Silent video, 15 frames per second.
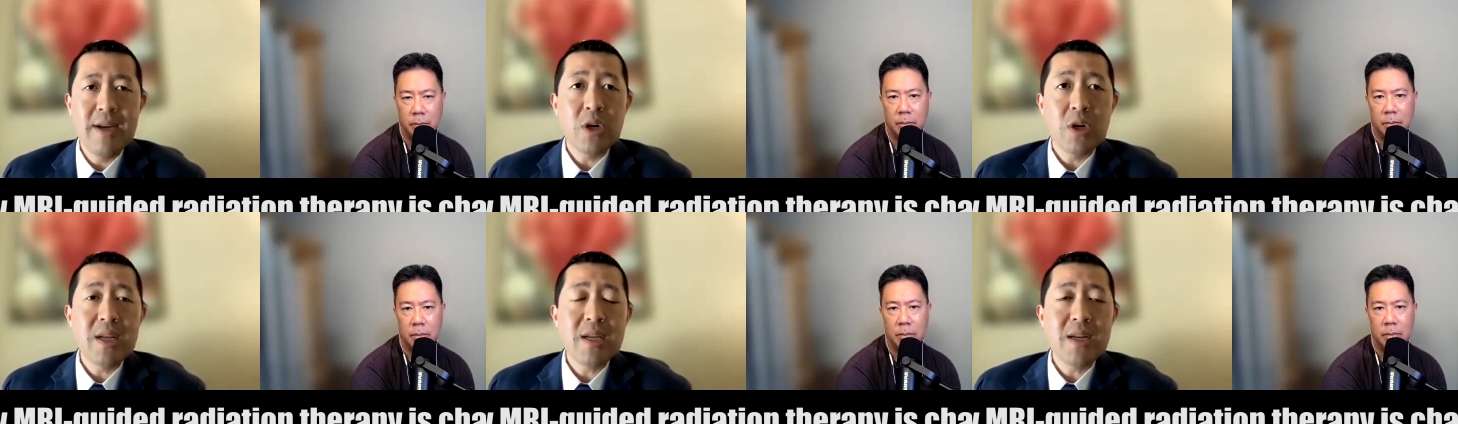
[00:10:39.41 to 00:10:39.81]

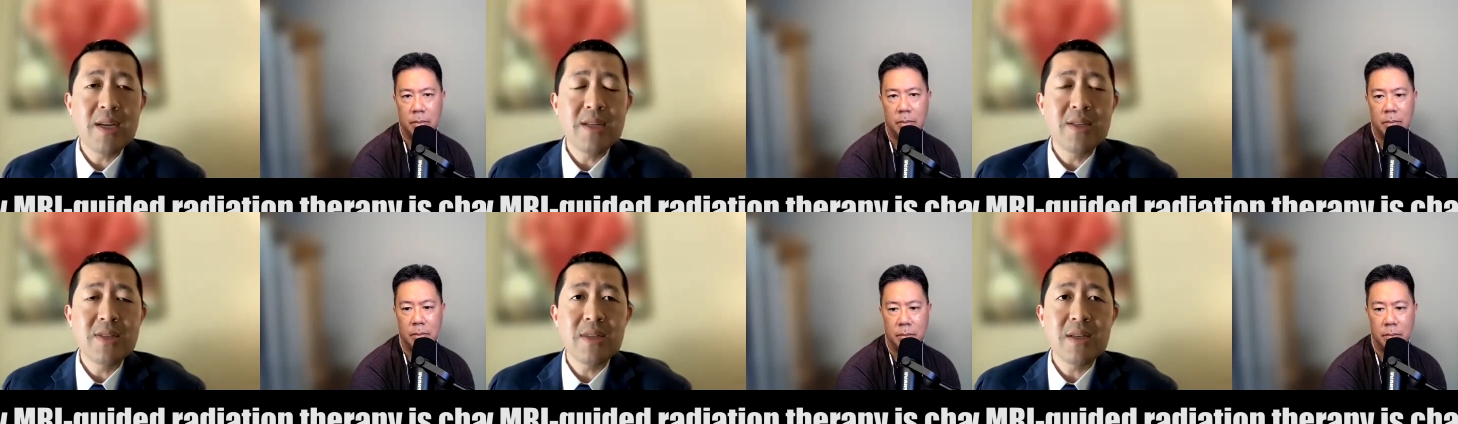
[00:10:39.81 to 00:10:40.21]
Speaker 1: So it,
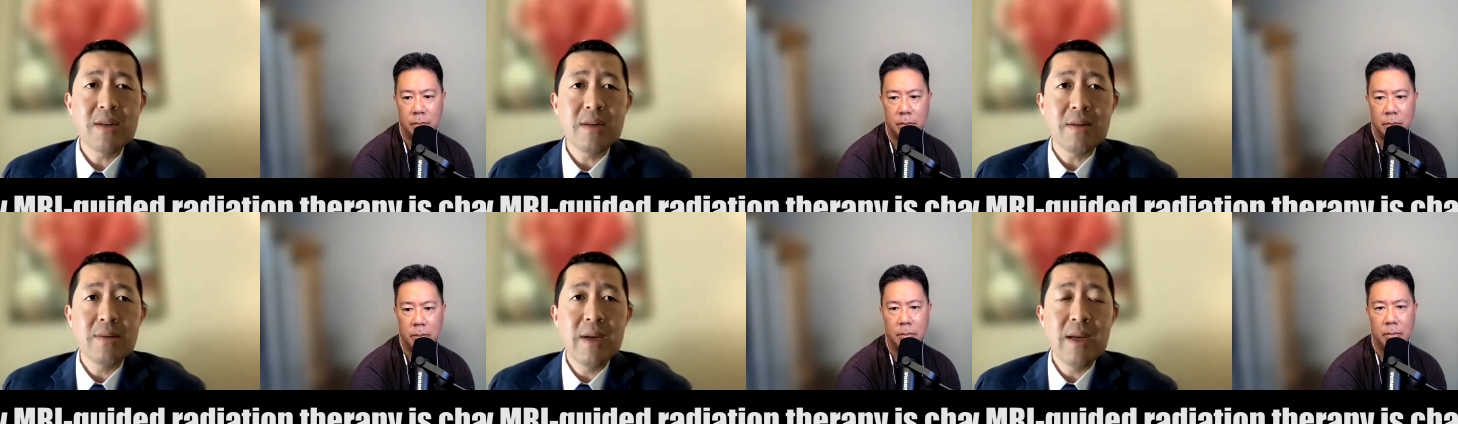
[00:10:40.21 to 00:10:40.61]
it is
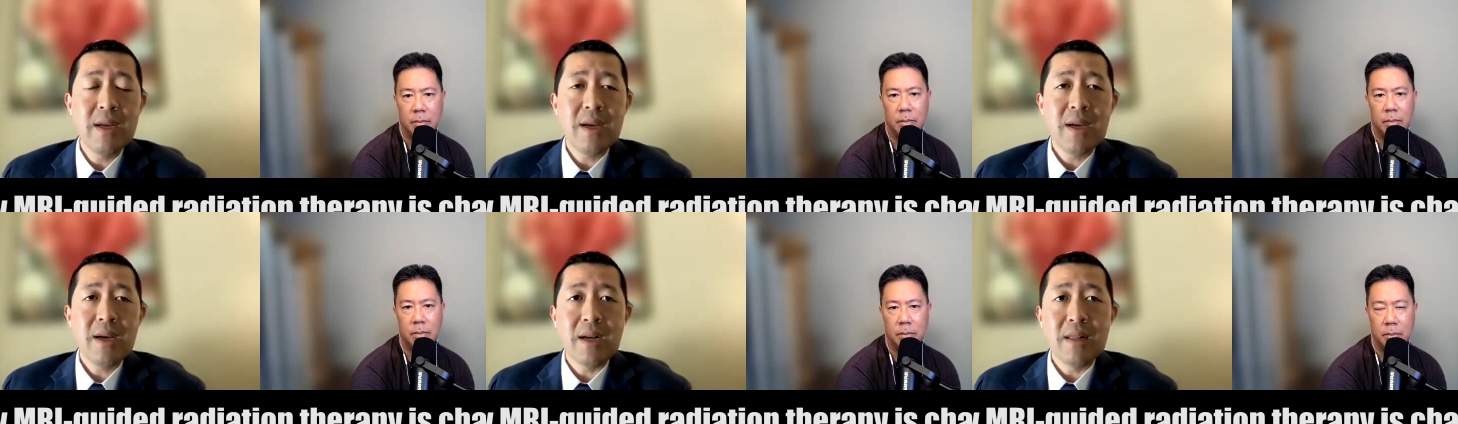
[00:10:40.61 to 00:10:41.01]
still
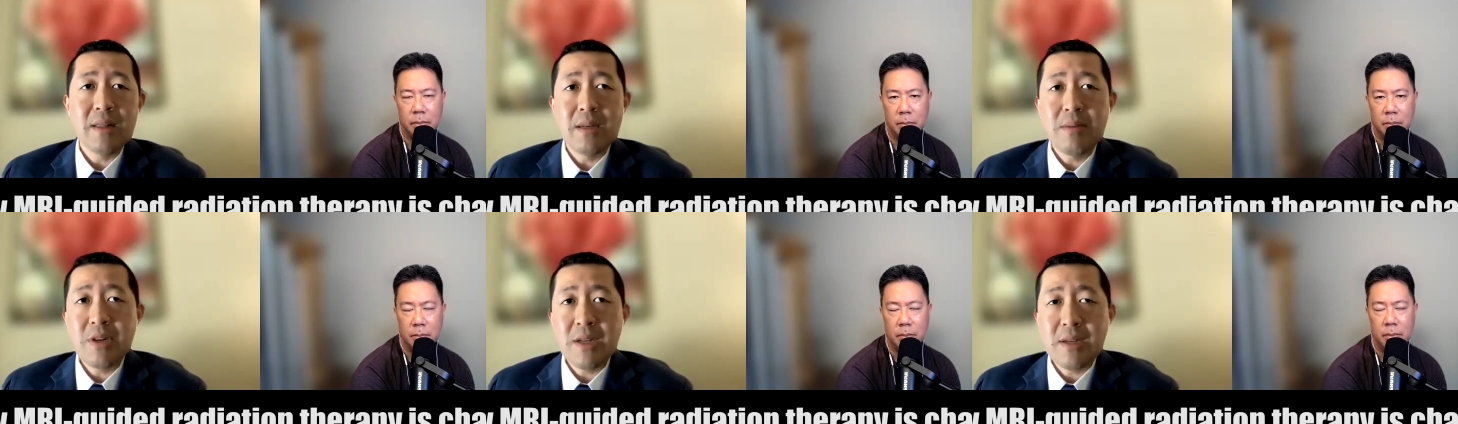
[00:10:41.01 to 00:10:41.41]
a
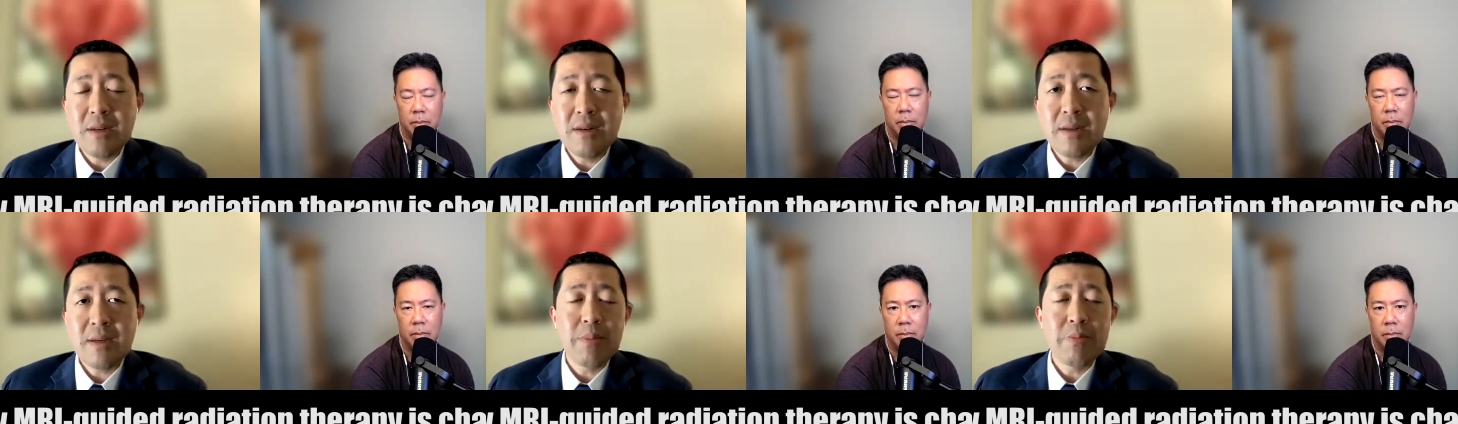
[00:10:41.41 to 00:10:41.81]

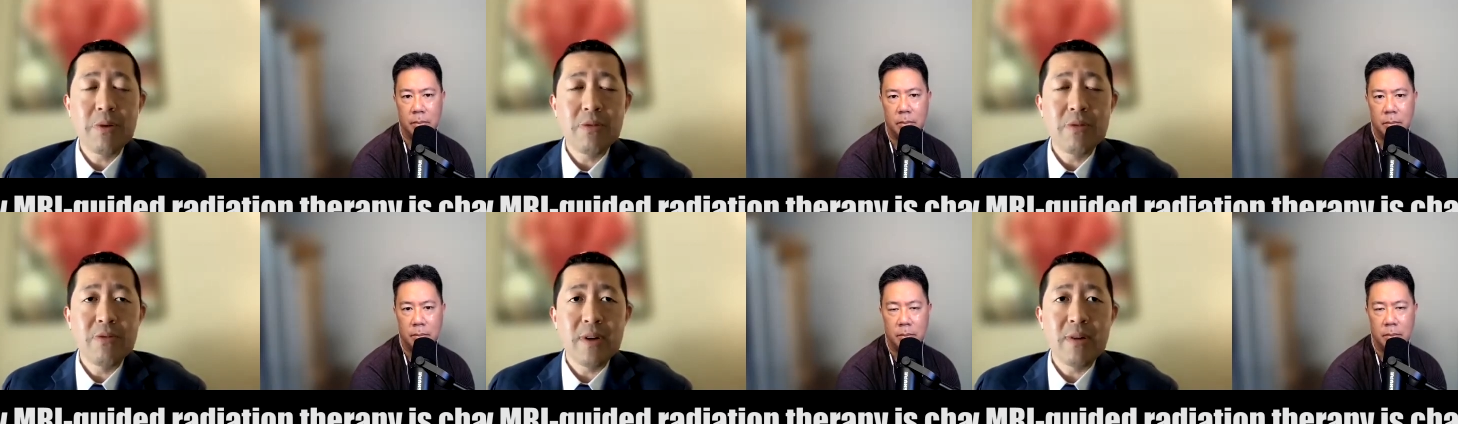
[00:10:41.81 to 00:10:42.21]
limited type
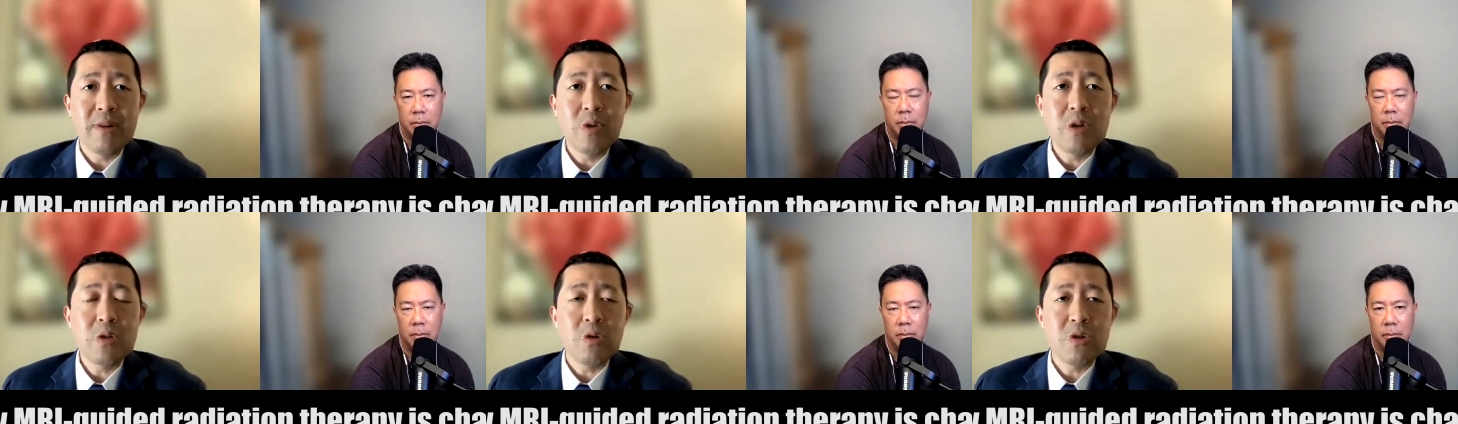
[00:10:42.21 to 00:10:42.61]
of uh,
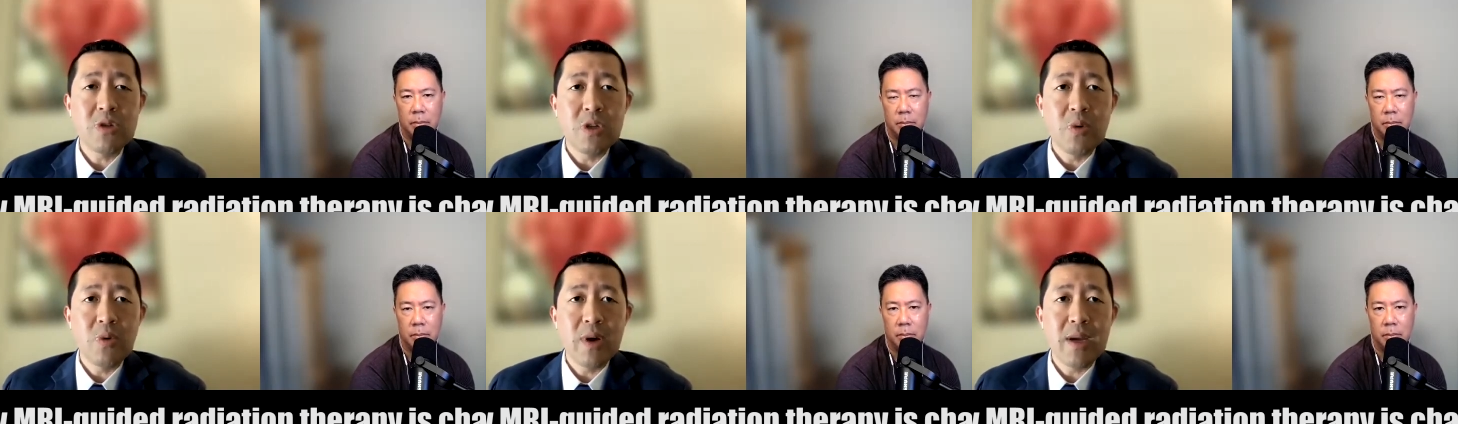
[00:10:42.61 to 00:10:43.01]

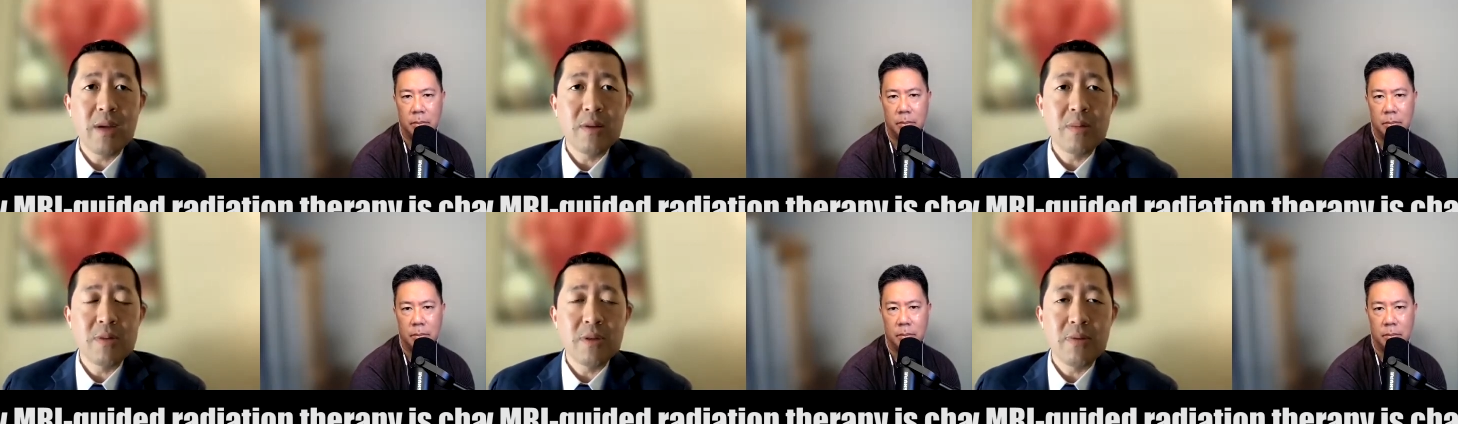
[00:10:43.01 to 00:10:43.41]
resource in a way
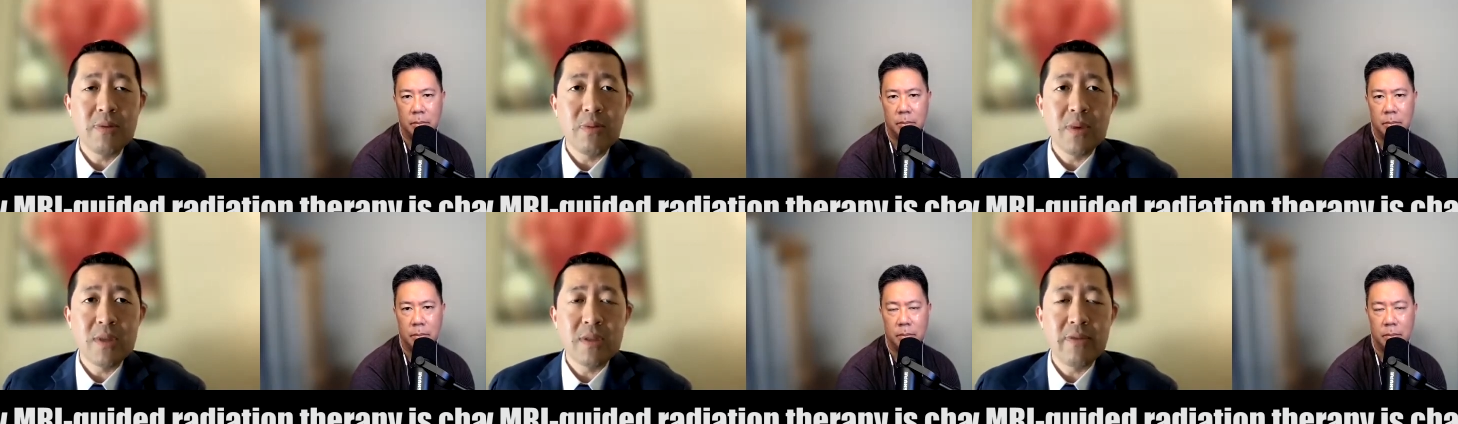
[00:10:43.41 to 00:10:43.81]
in terms
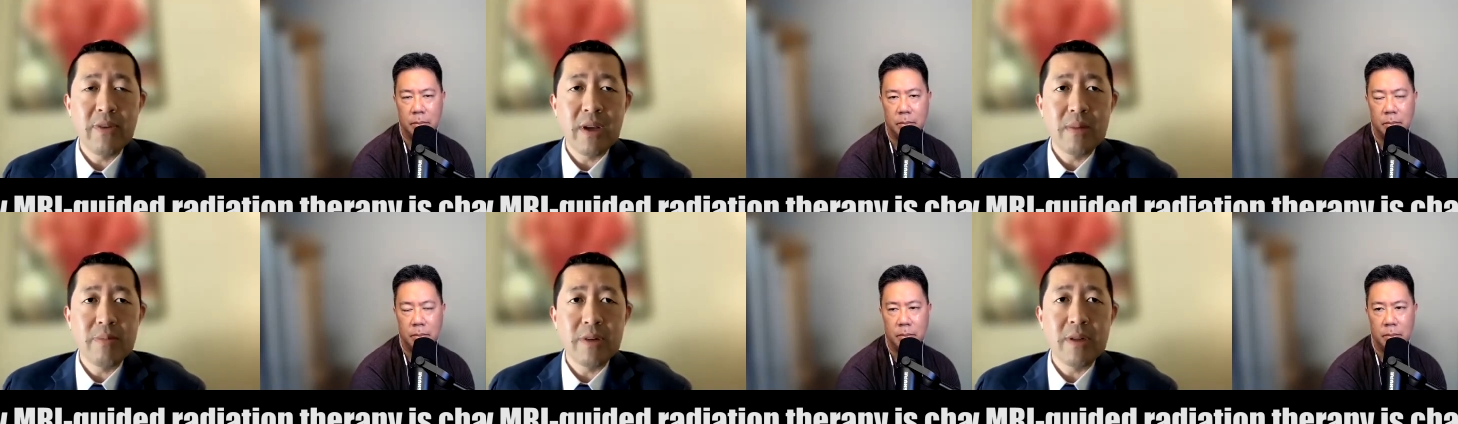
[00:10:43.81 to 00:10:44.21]
of what's
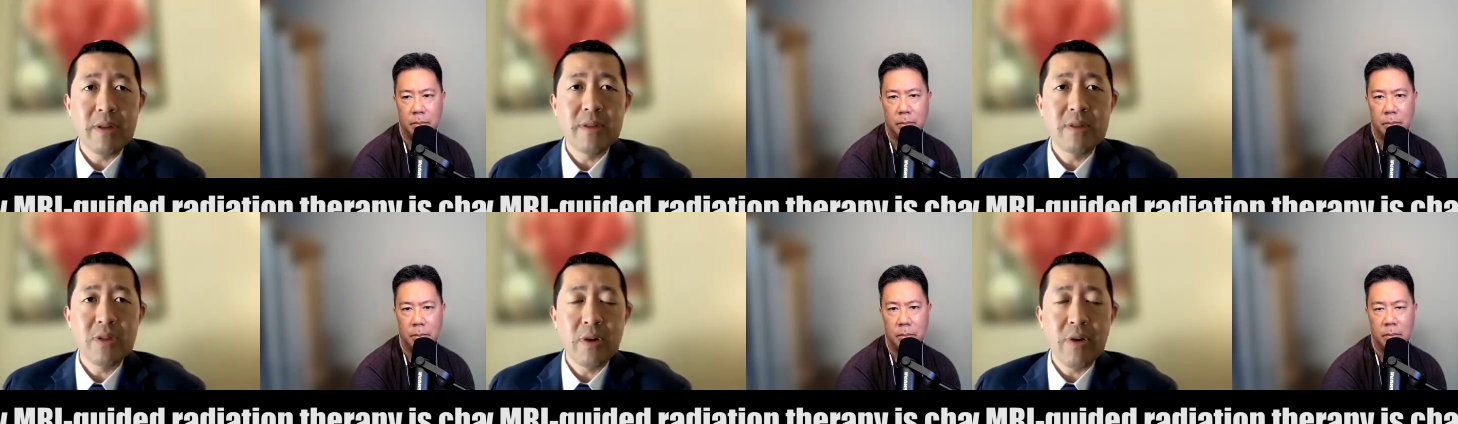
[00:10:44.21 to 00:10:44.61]

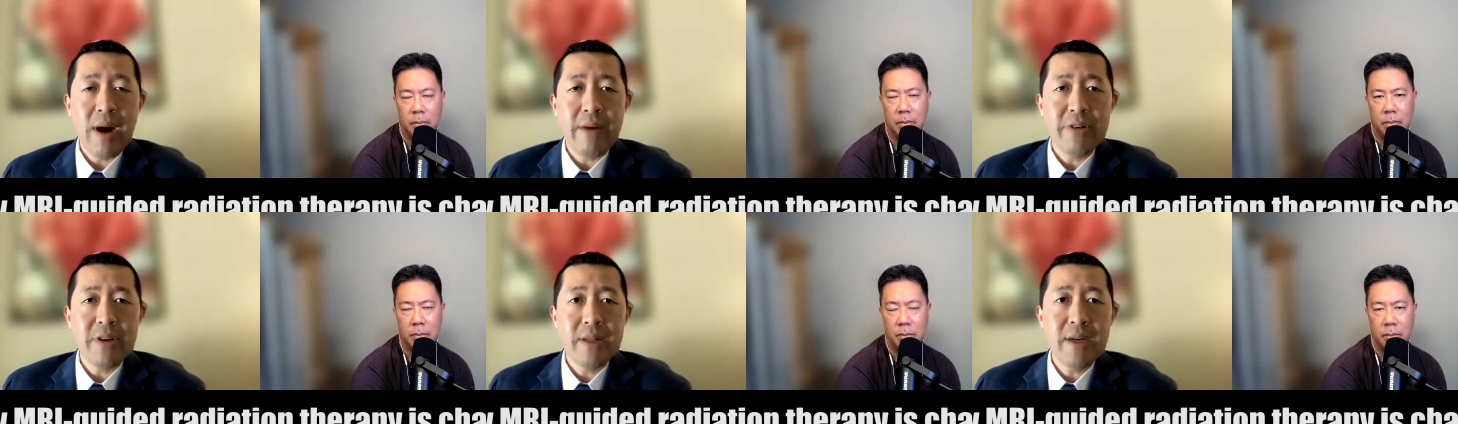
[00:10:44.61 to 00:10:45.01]
available
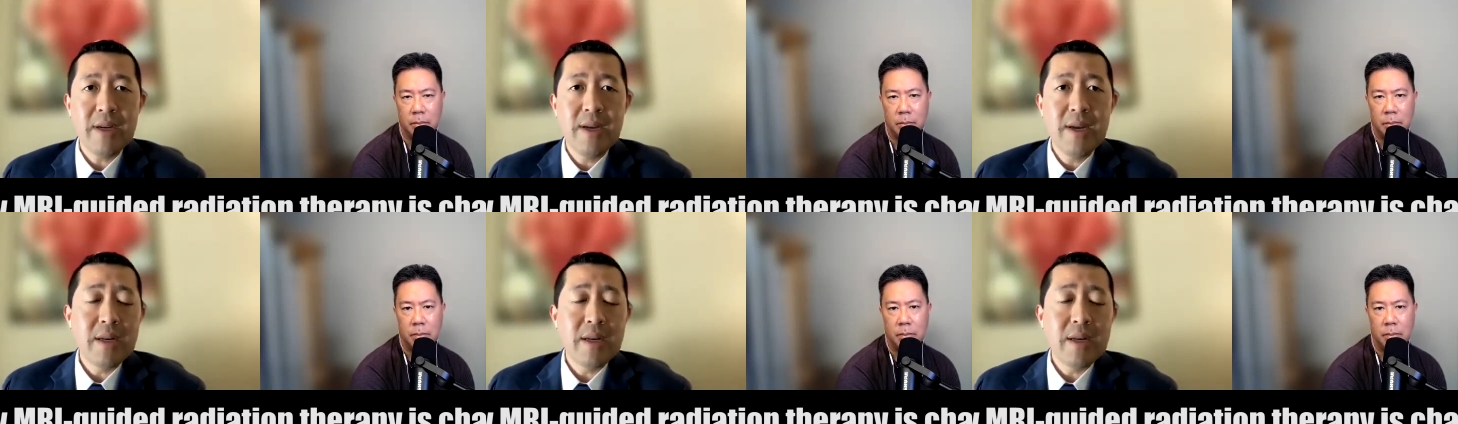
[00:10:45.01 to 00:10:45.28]
geographically.